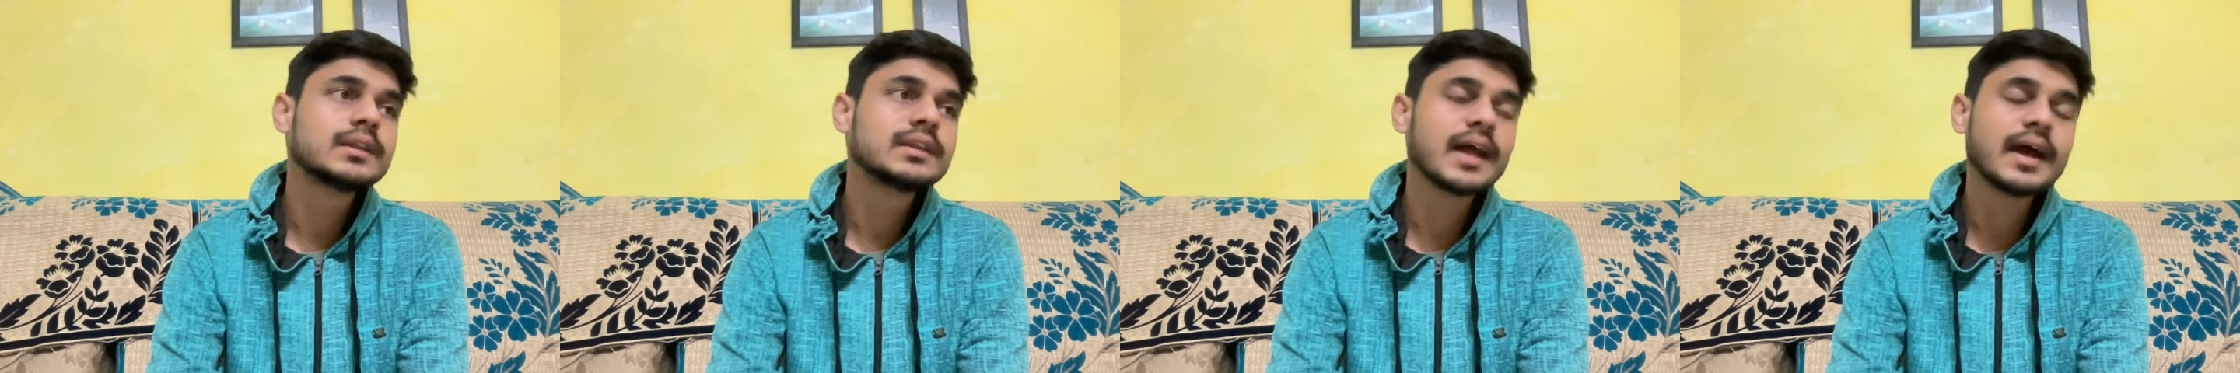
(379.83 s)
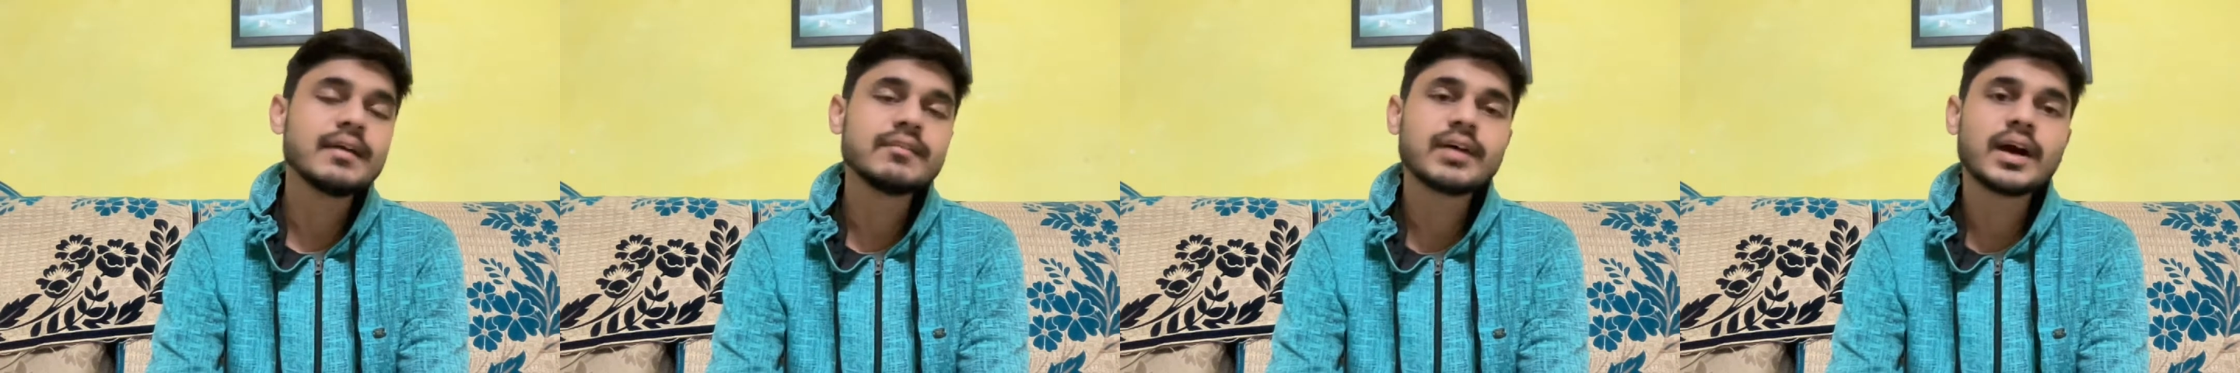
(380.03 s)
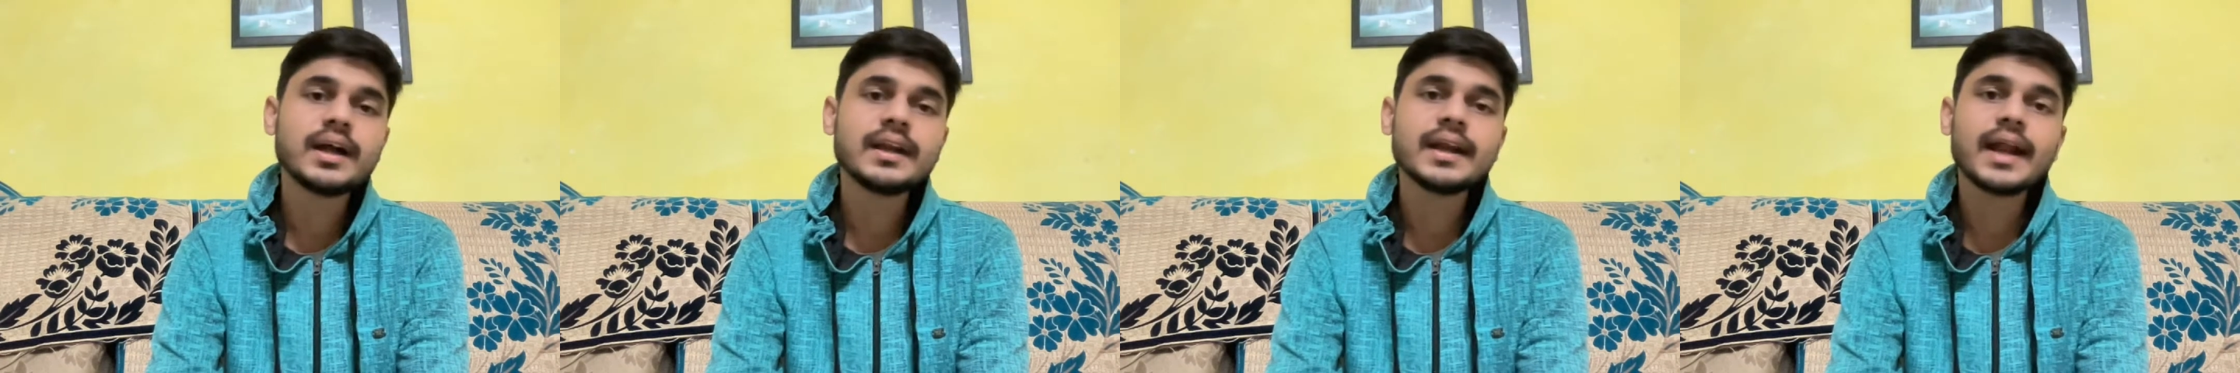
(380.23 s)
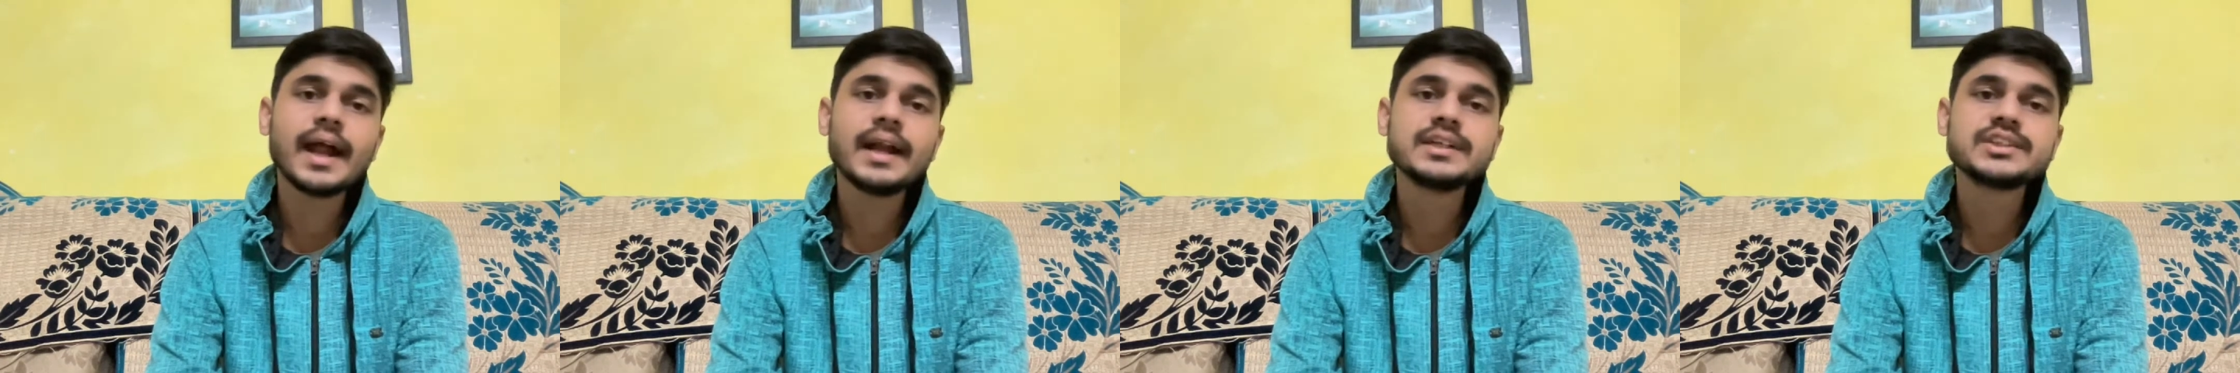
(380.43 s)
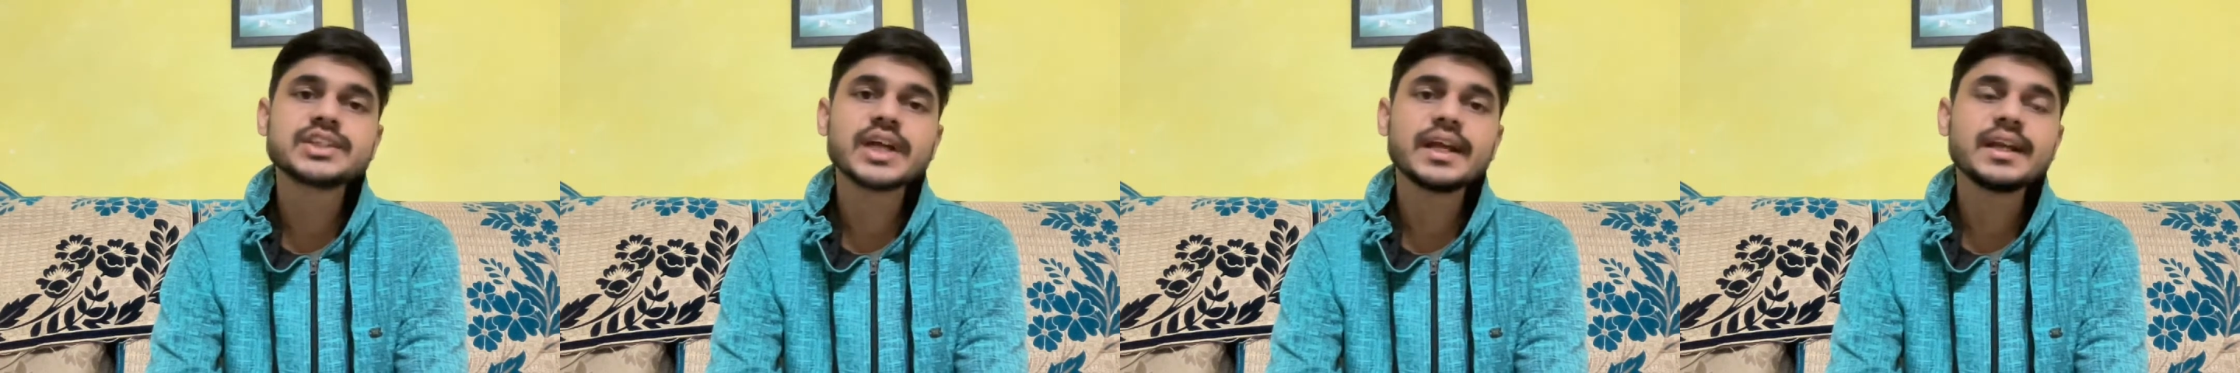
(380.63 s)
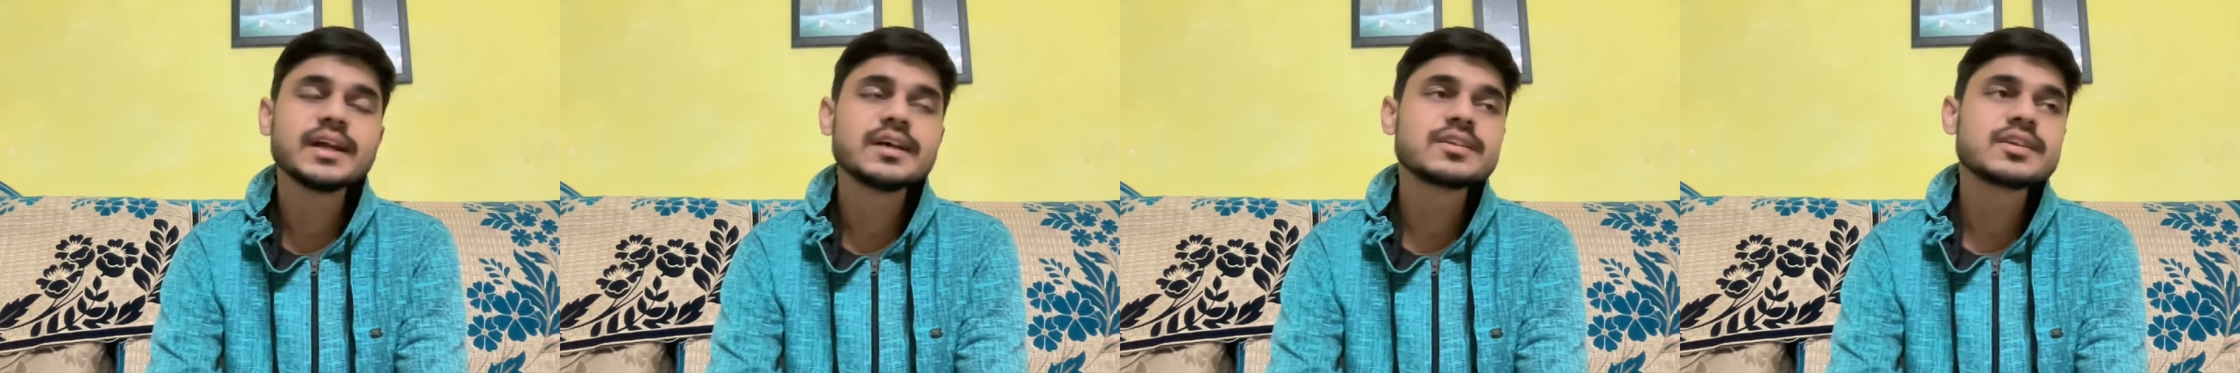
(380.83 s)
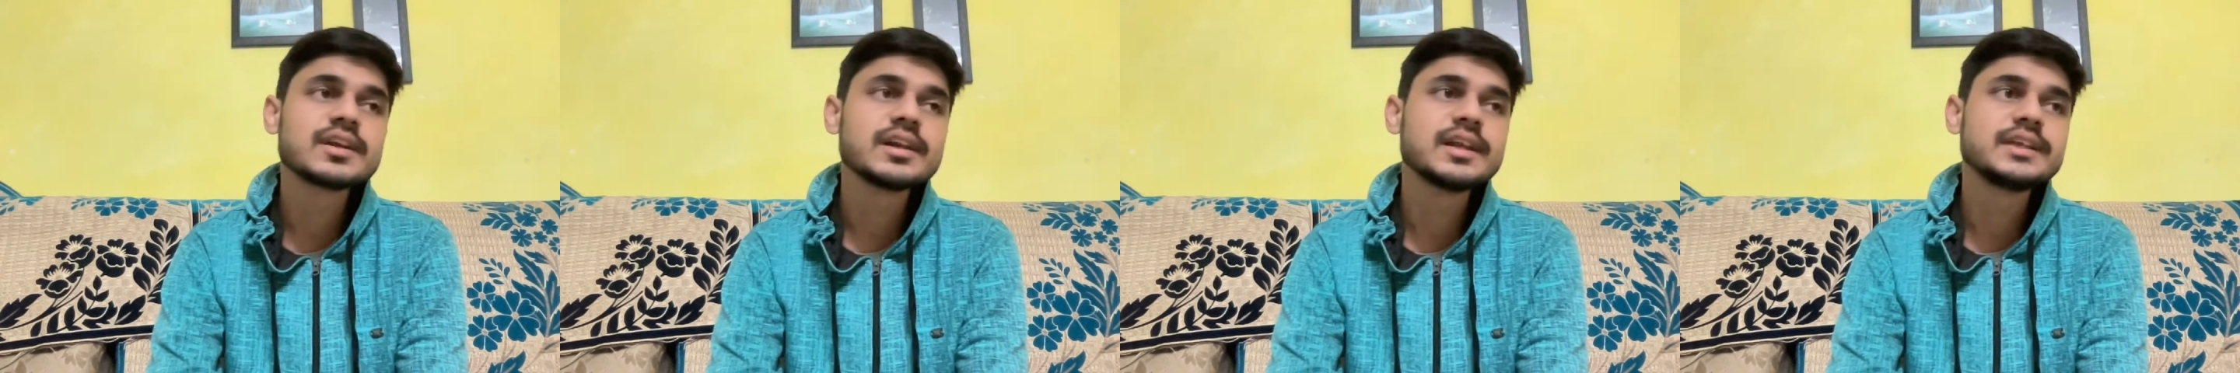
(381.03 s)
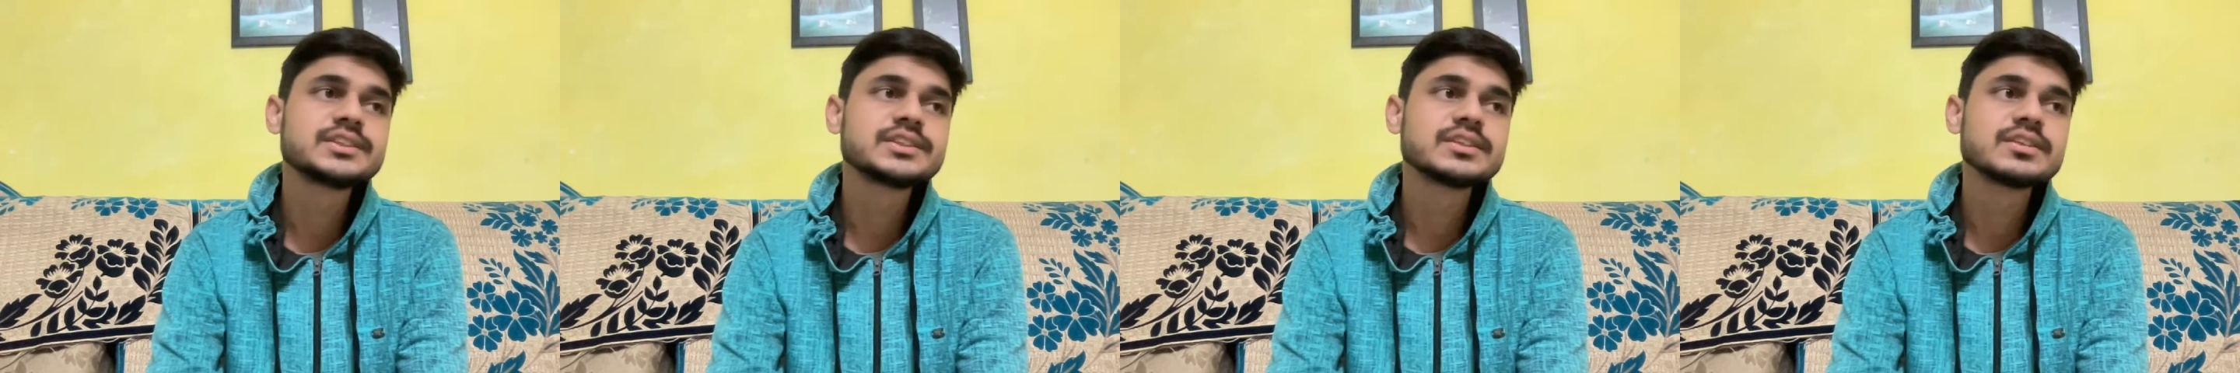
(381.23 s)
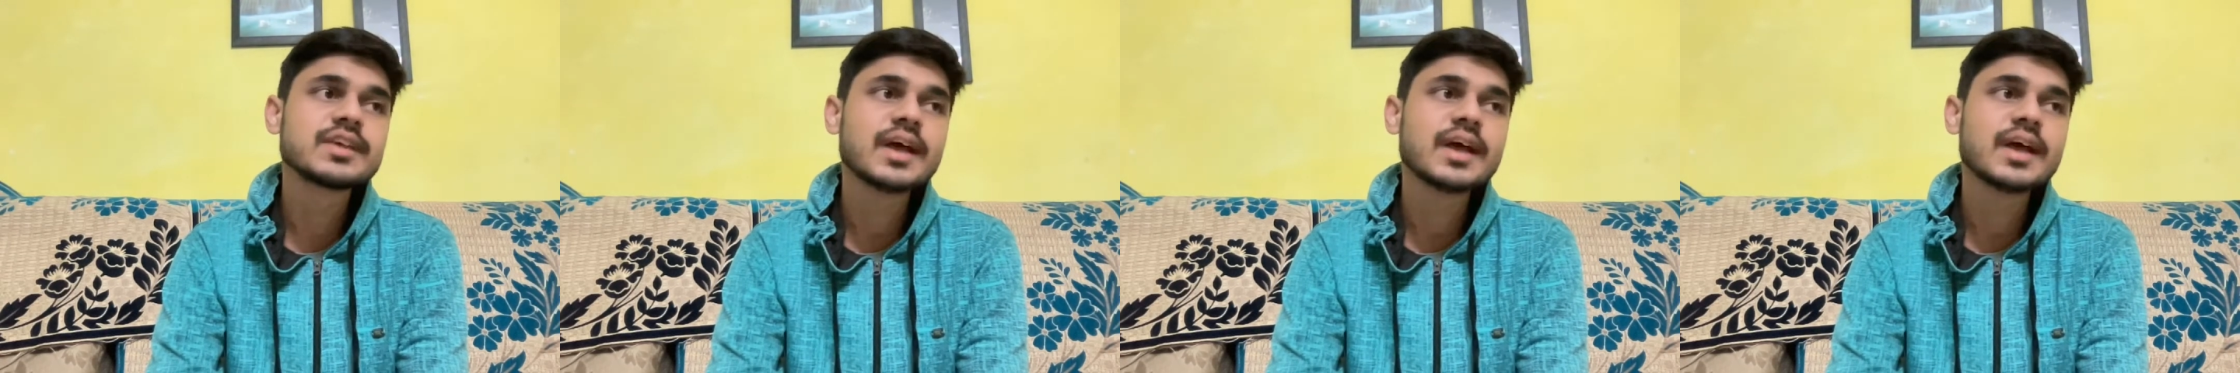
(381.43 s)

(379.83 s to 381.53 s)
Taiwan and China's relations